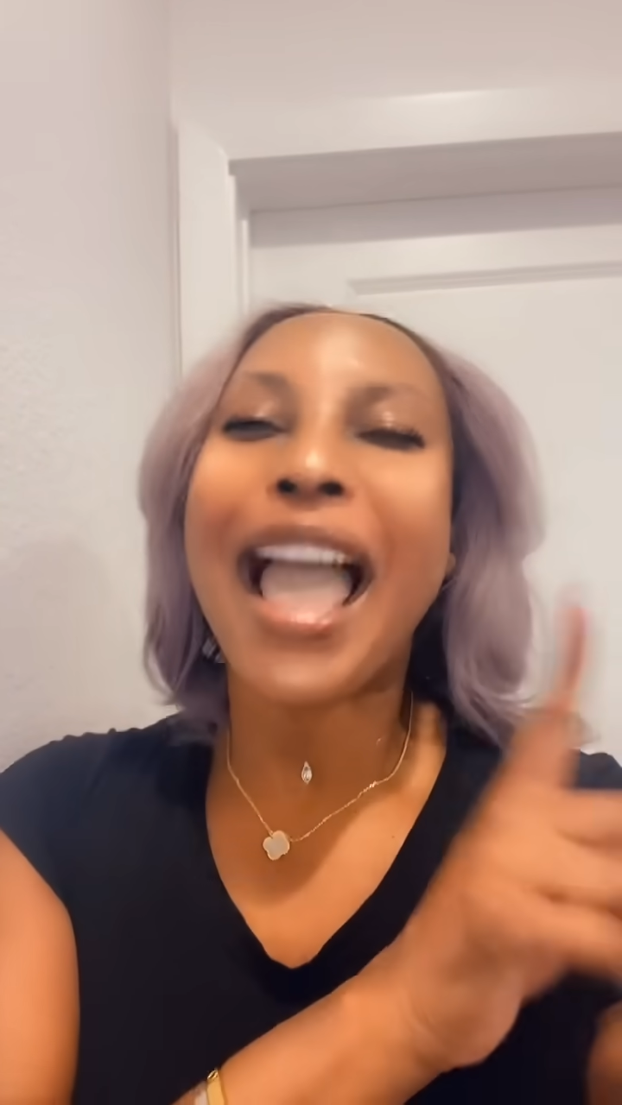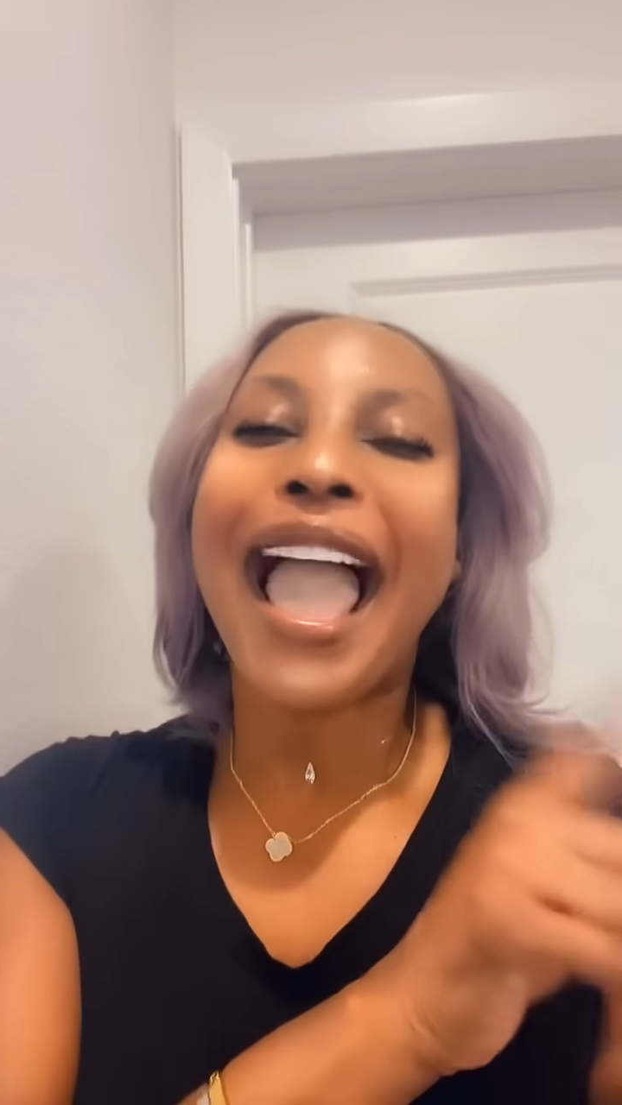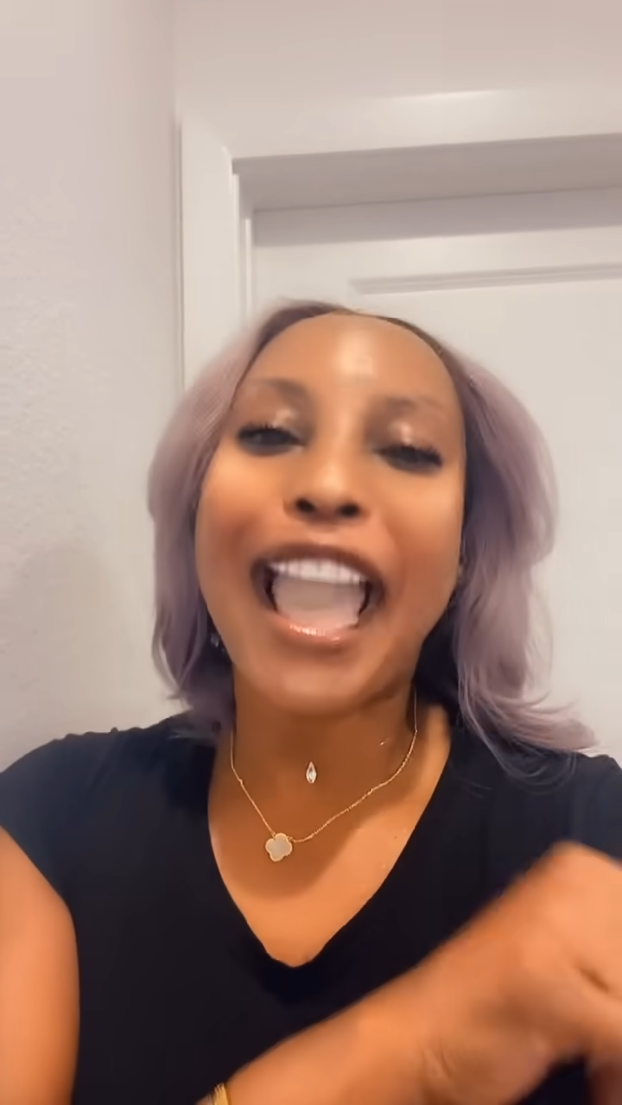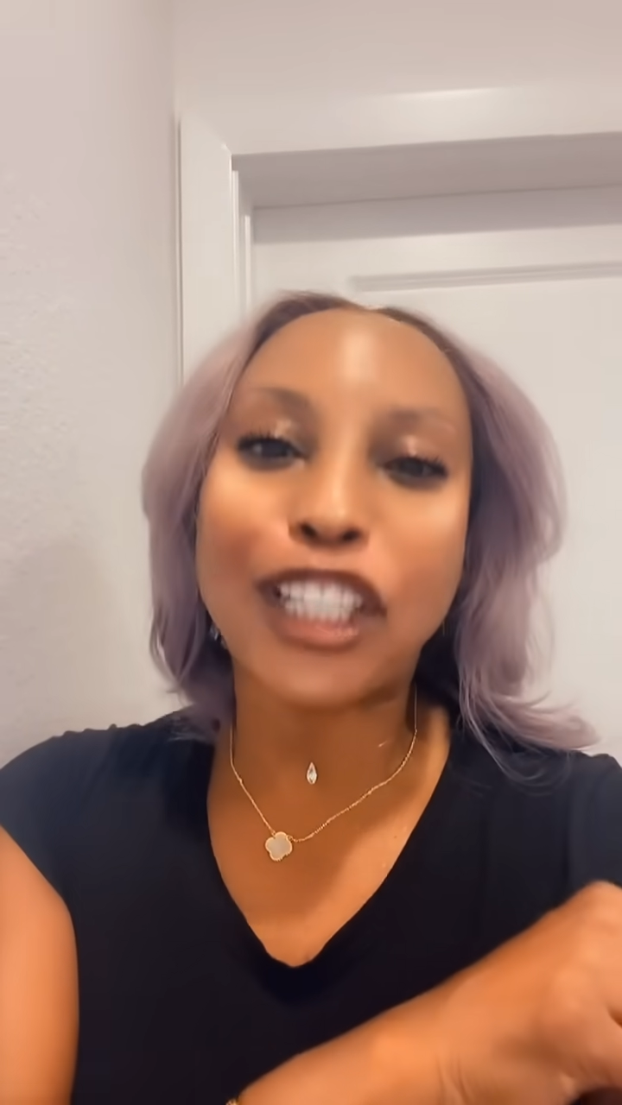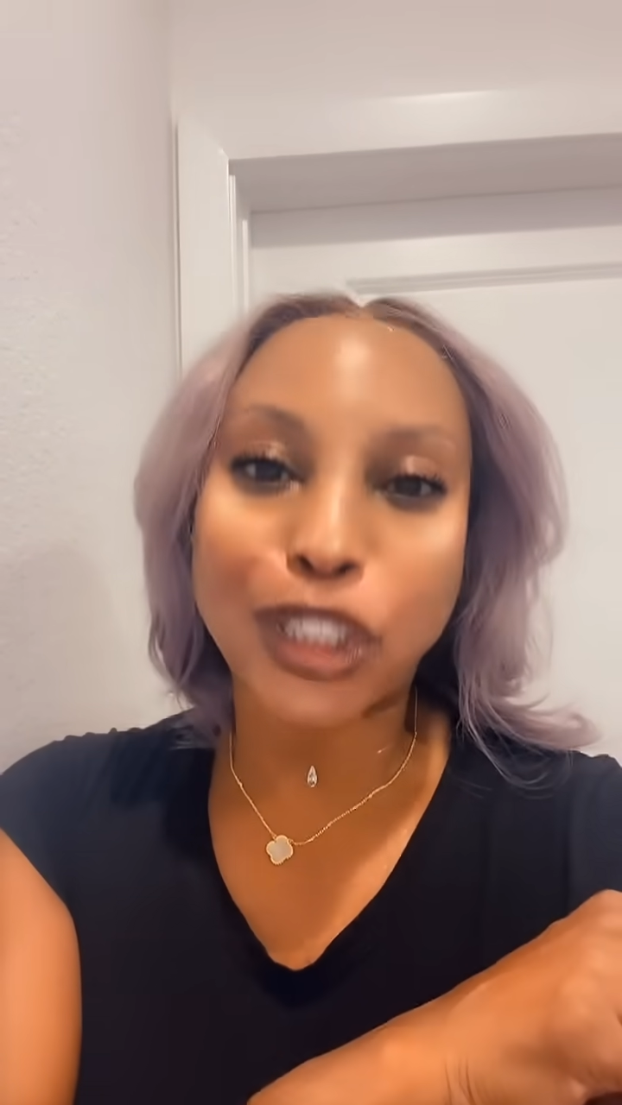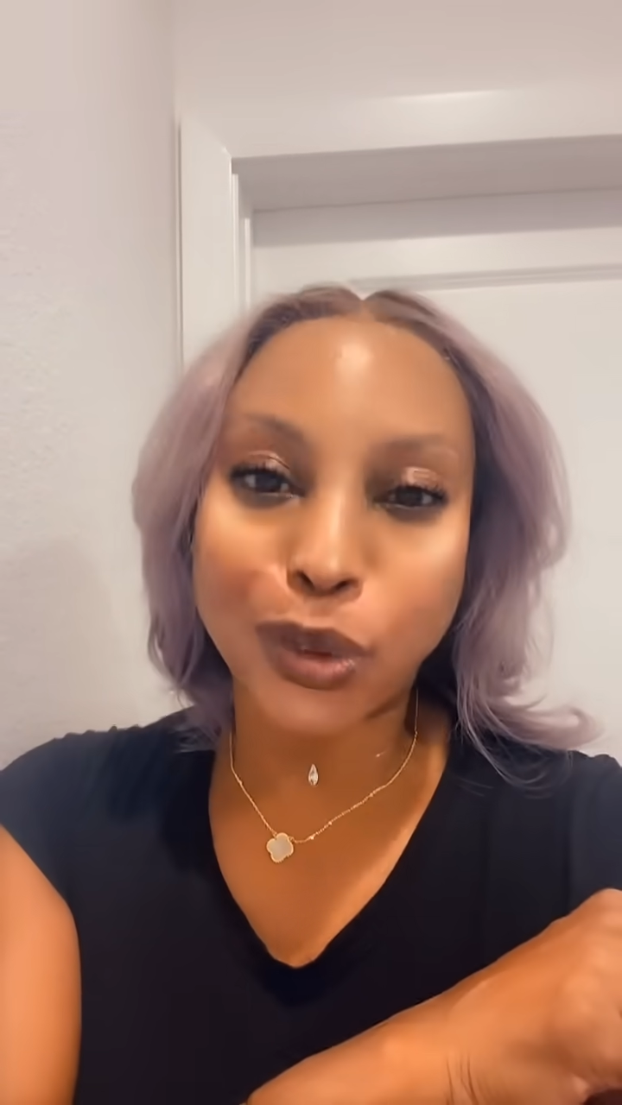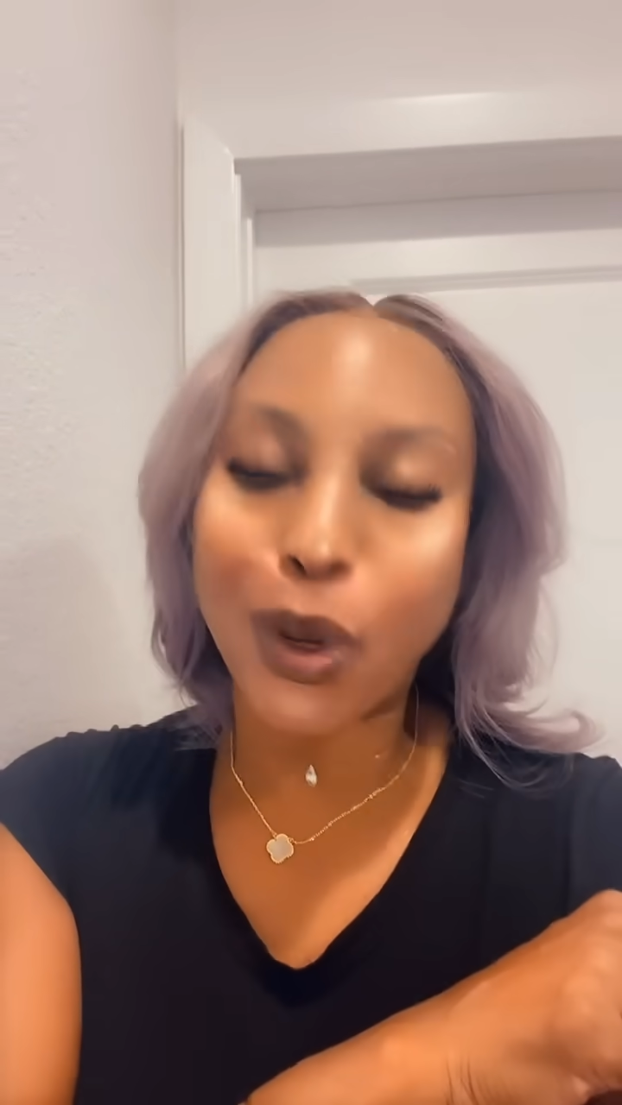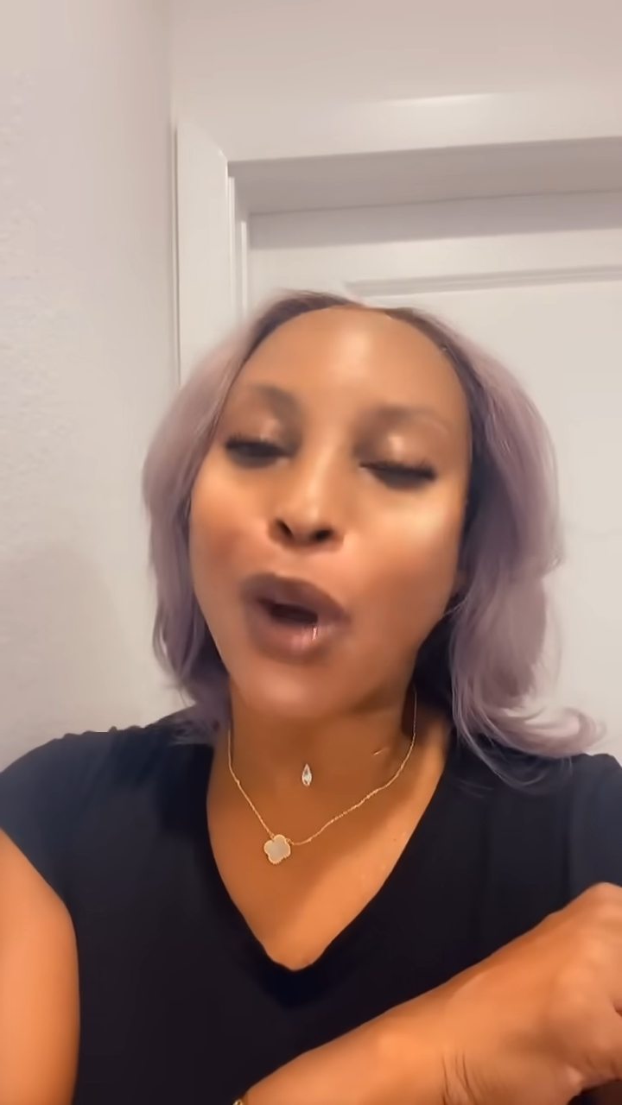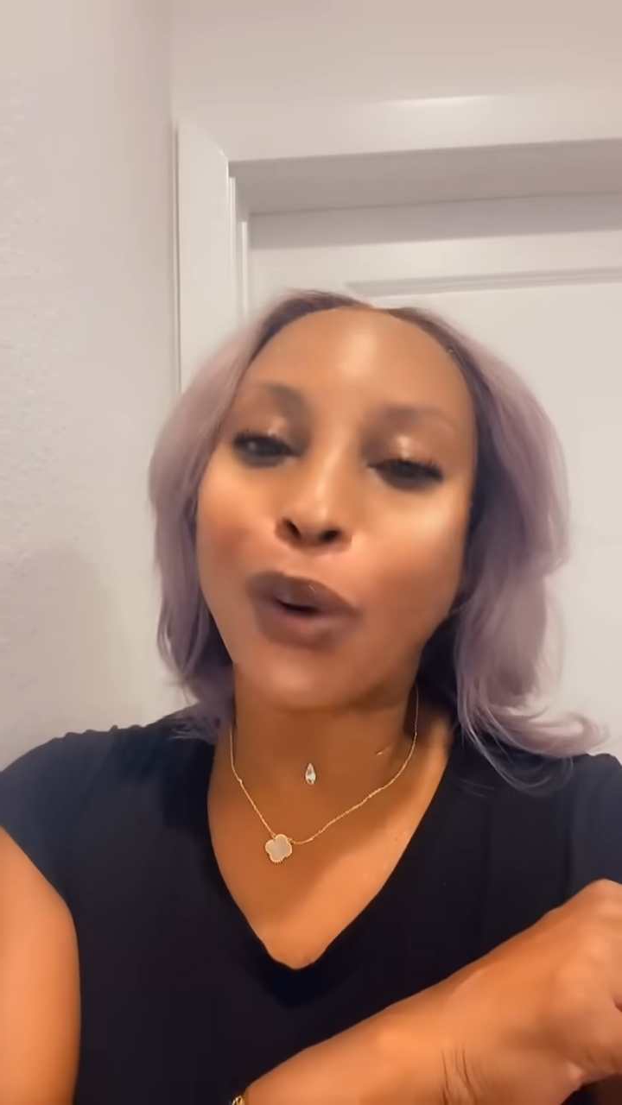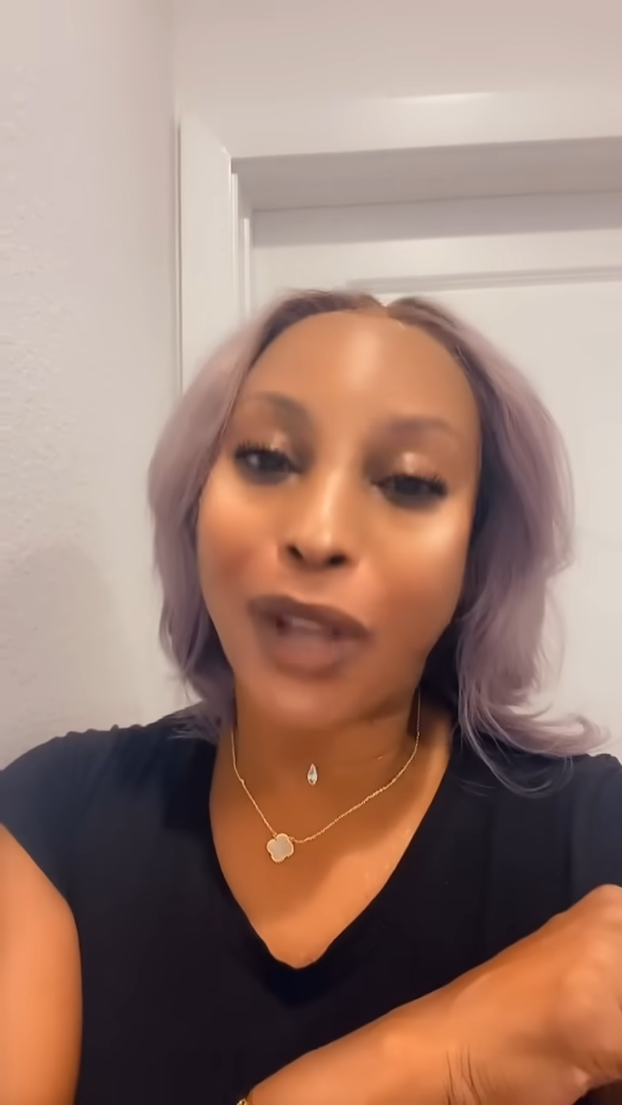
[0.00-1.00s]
a strong,